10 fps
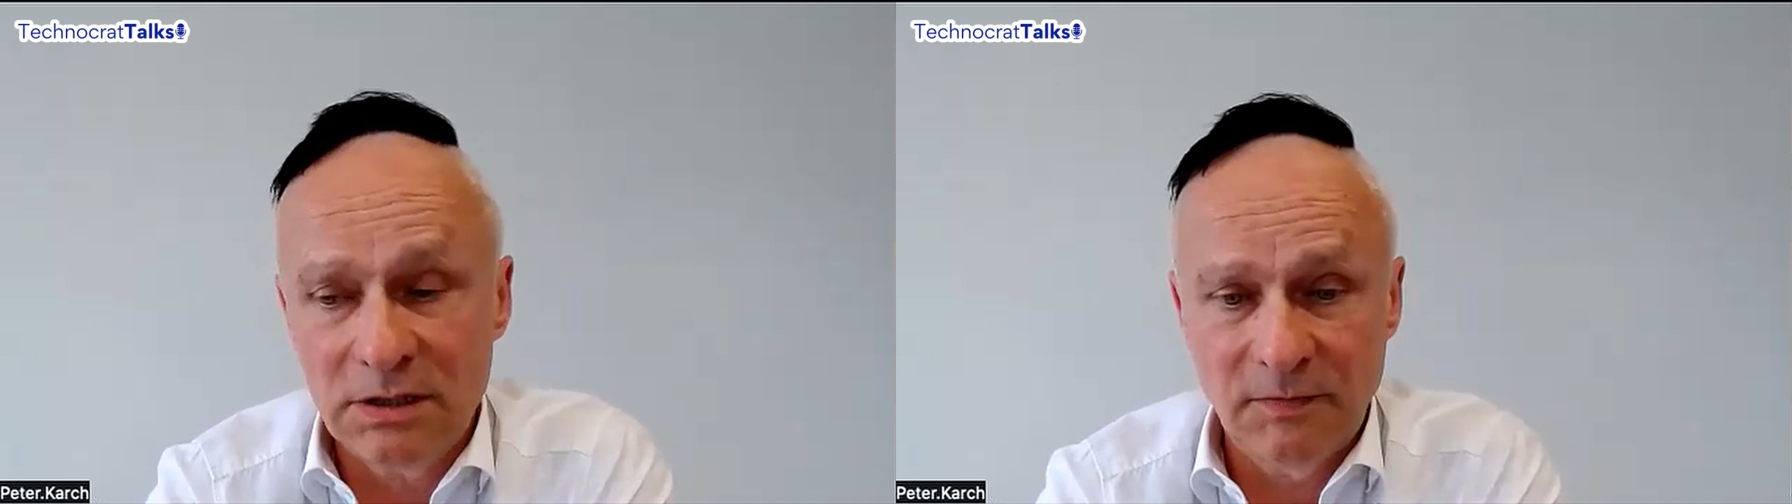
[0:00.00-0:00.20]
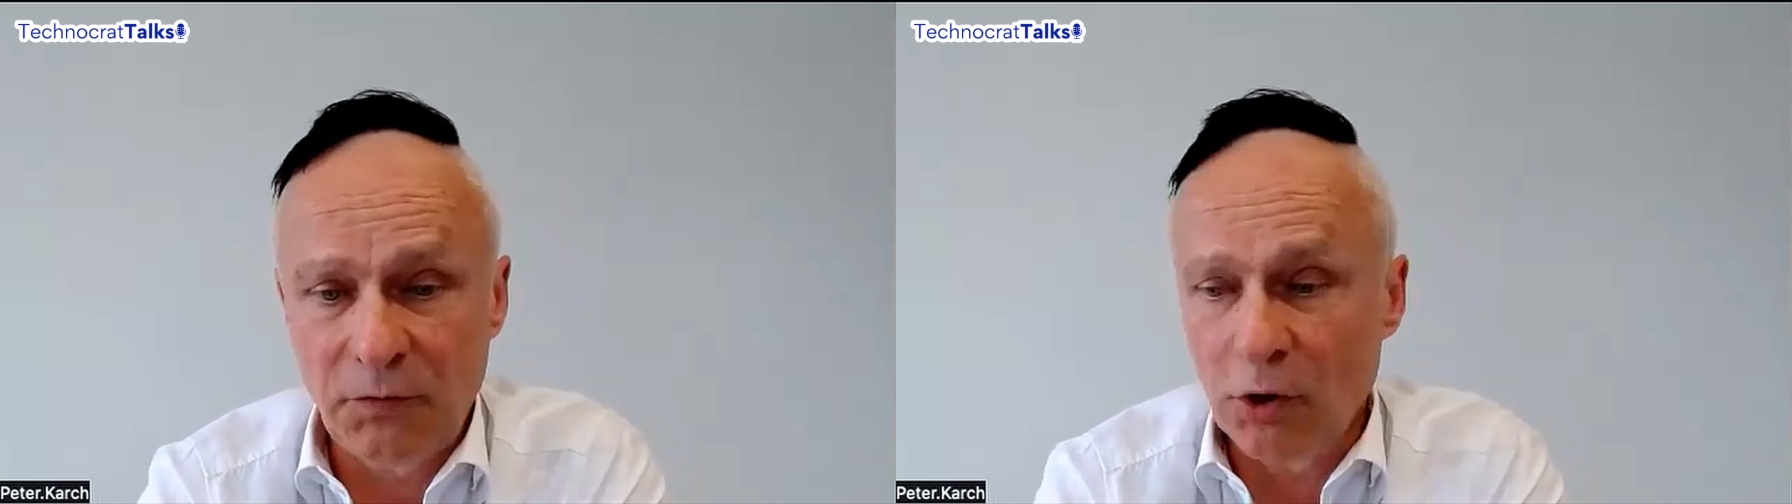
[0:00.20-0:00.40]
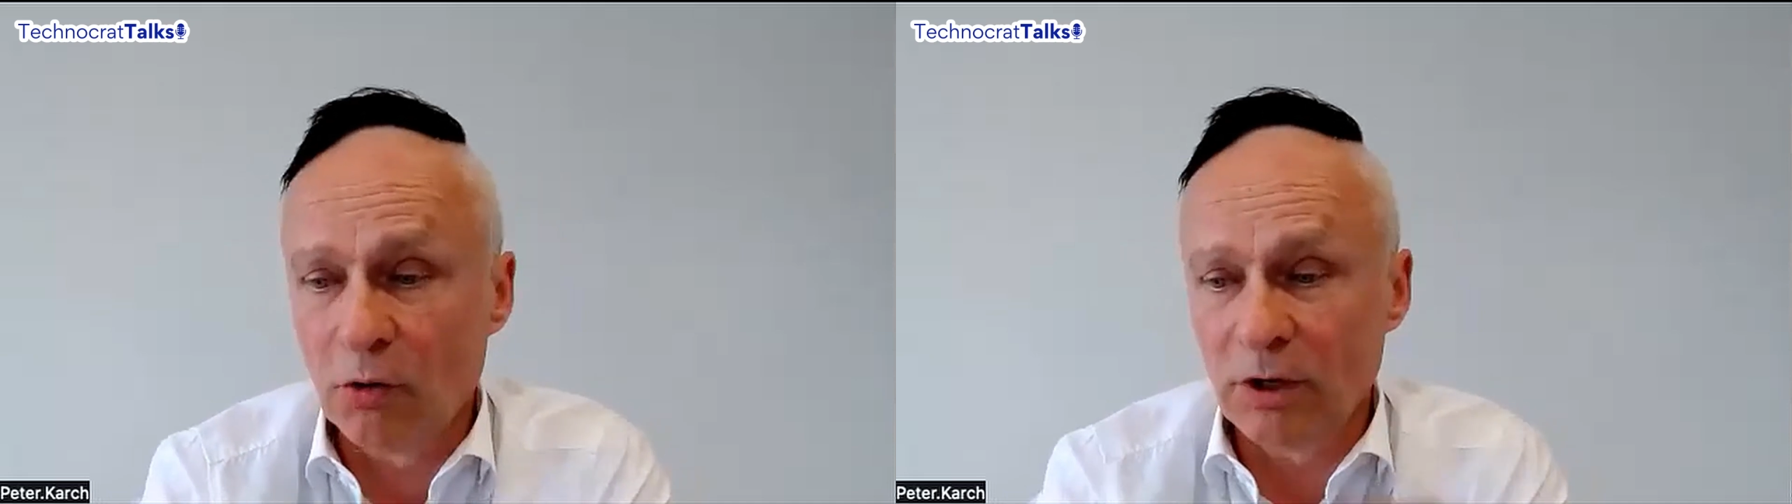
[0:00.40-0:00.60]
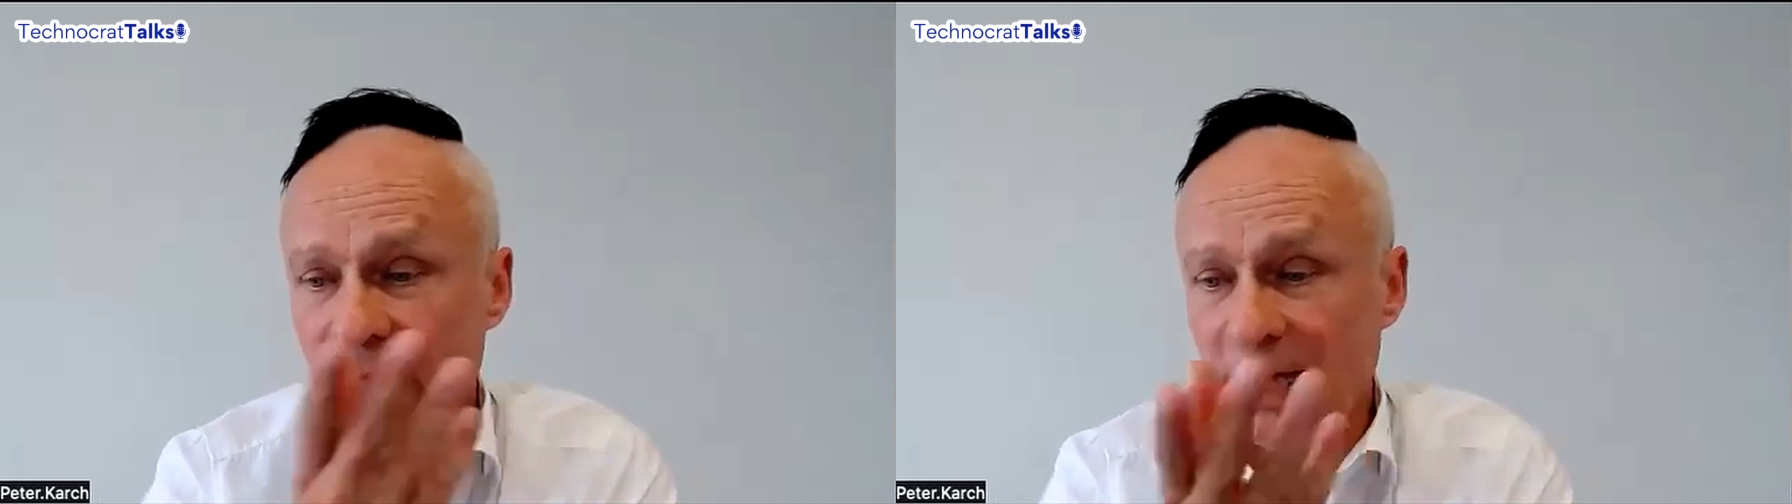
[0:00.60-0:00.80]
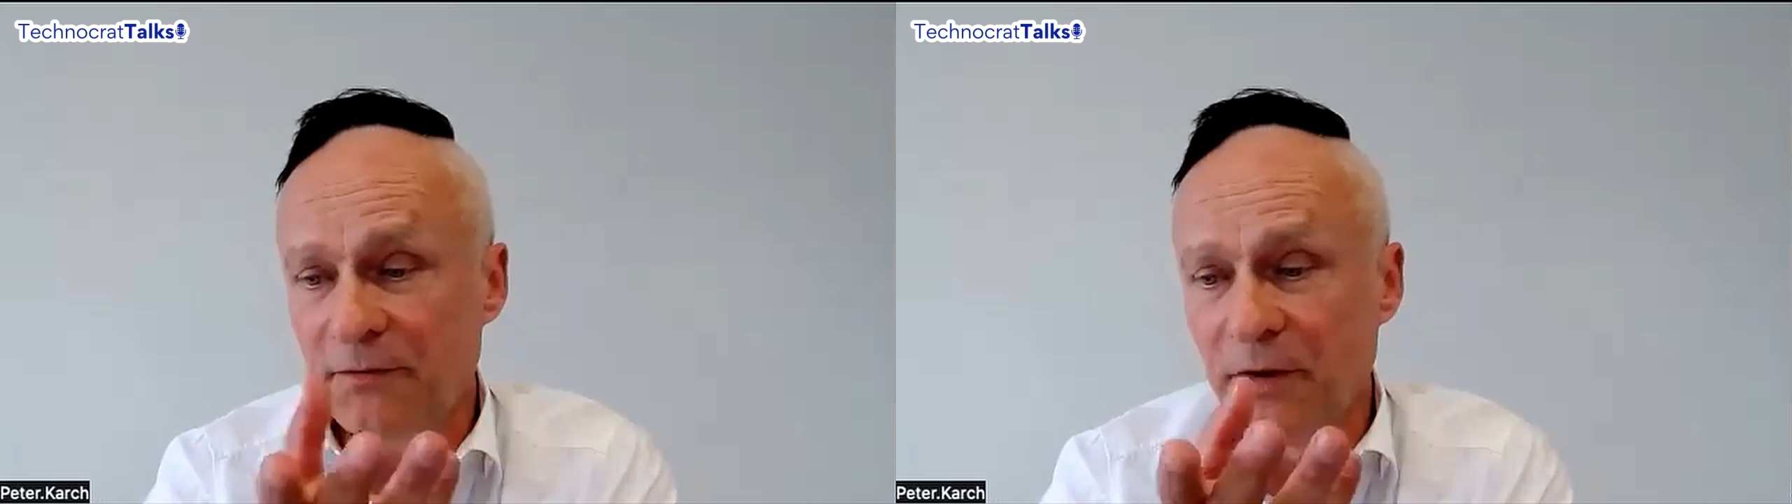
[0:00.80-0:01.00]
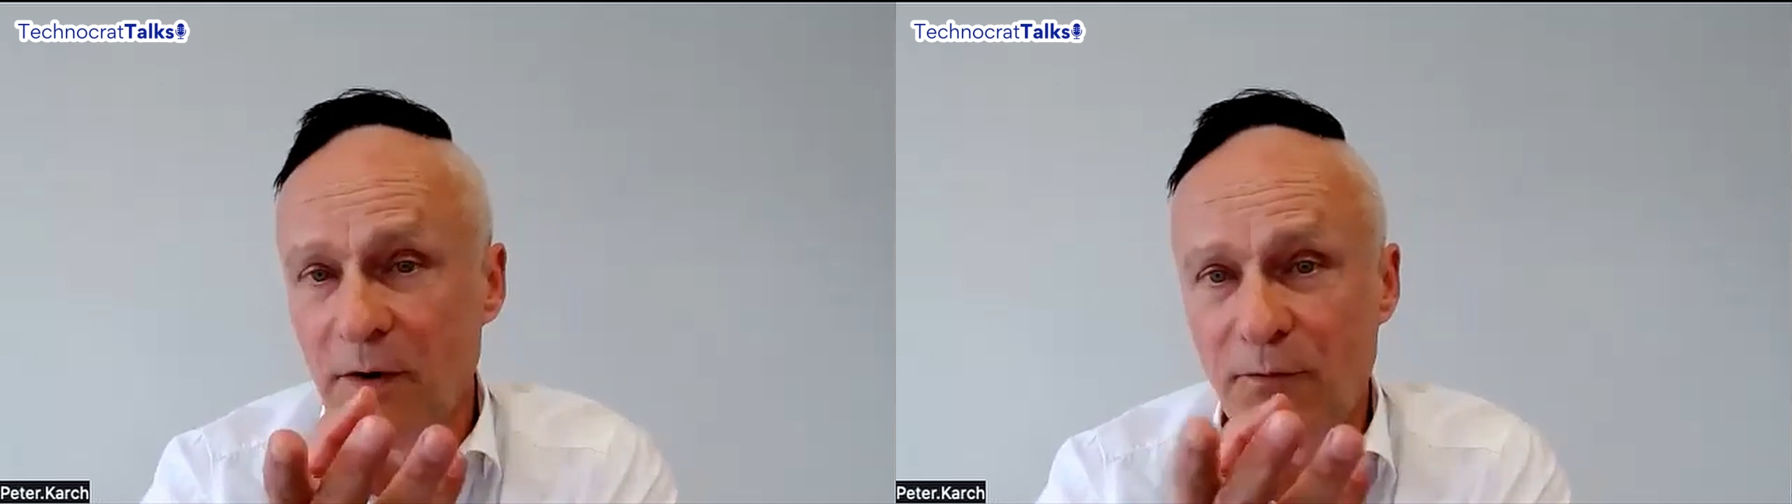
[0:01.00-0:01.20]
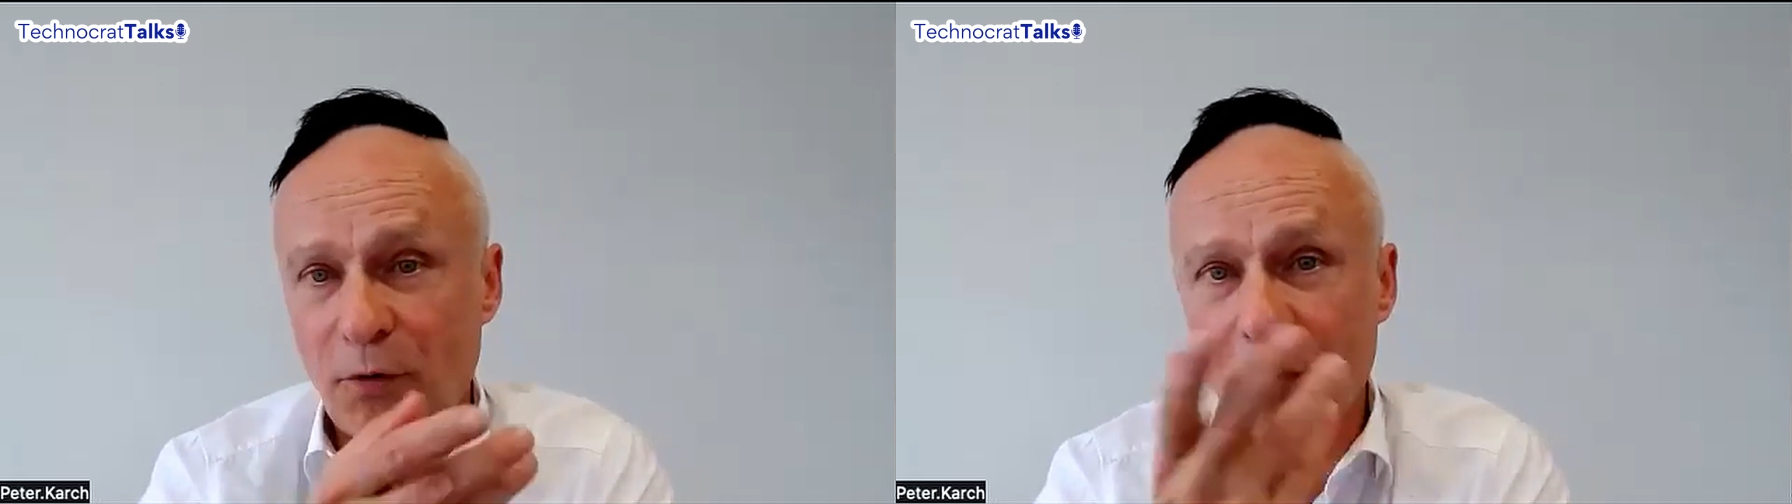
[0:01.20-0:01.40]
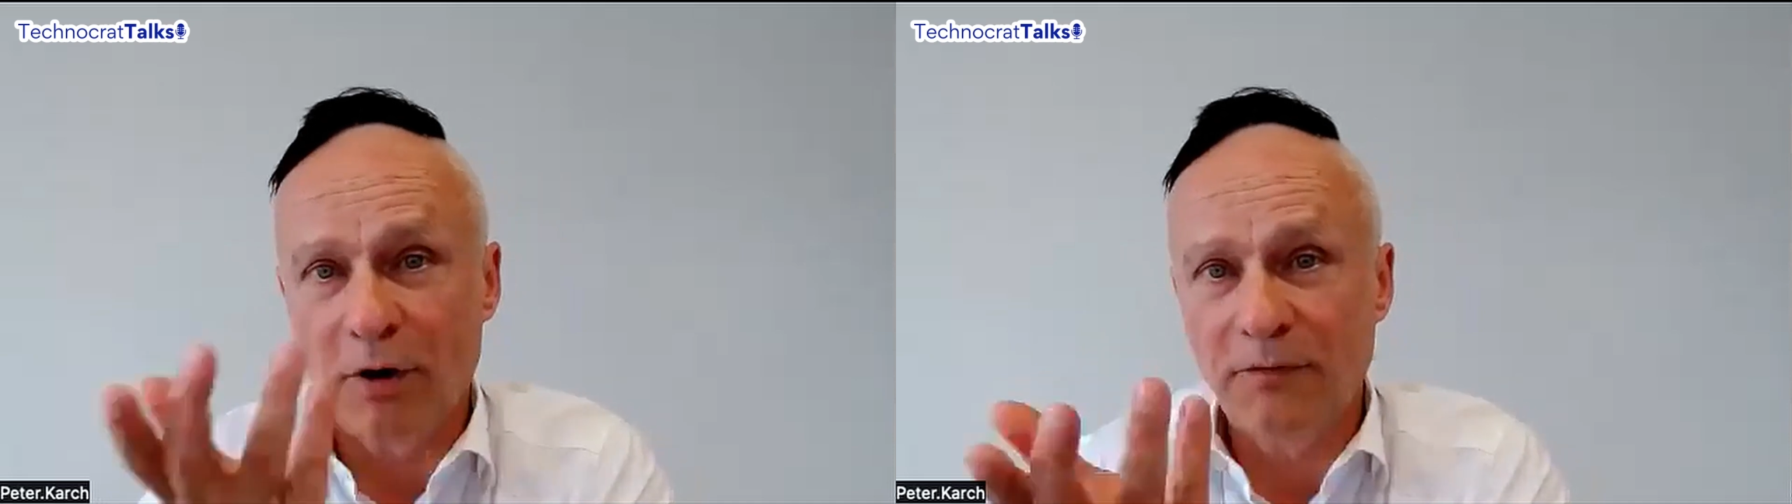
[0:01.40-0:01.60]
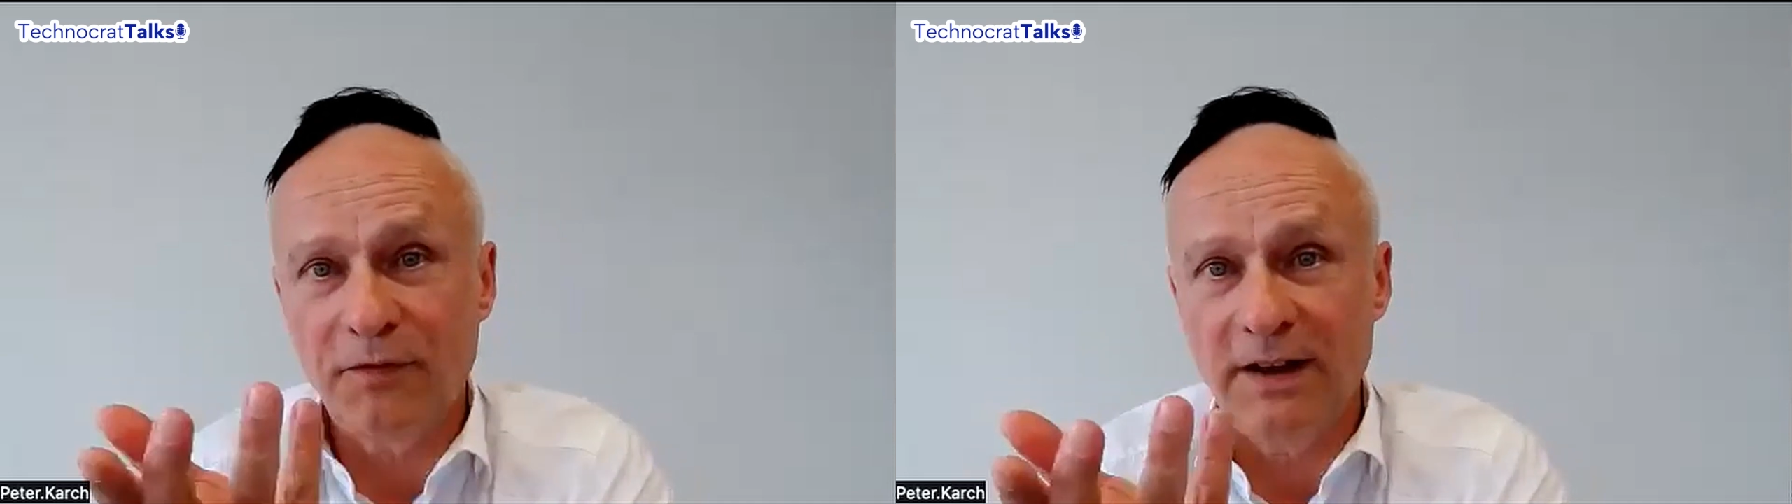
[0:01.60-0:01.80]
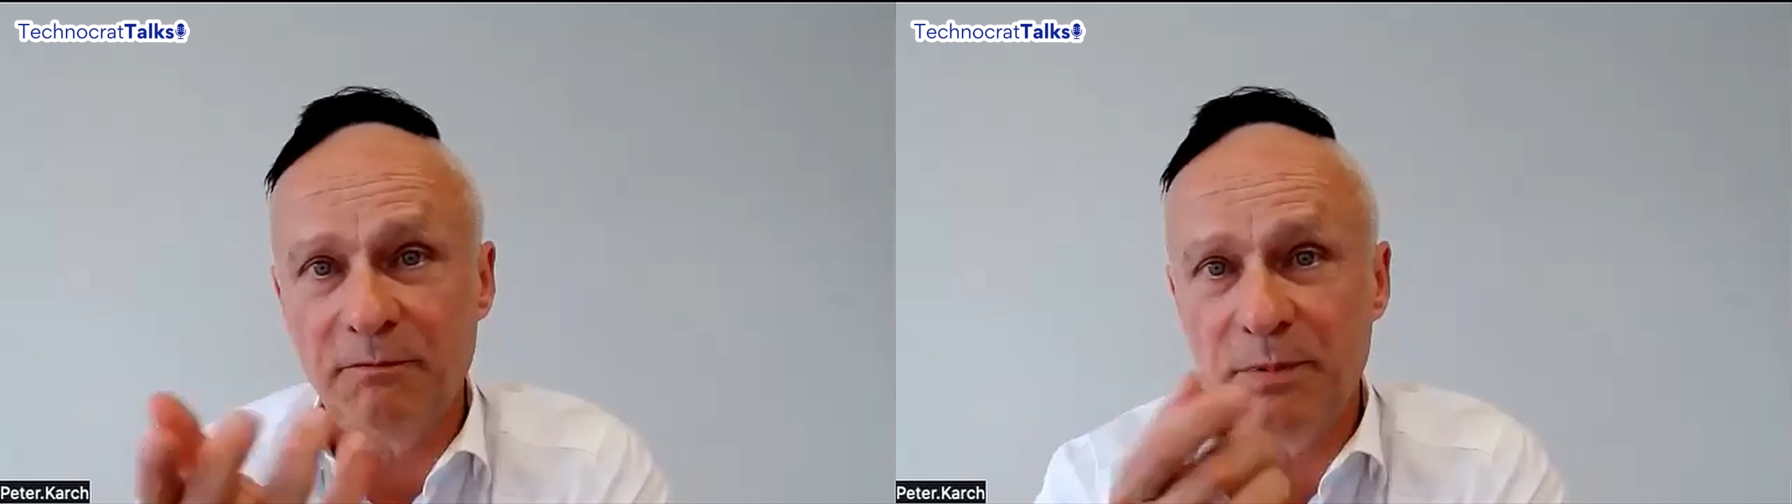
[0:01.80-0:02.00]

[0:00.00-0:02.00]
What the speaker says: If you only have 4 or 5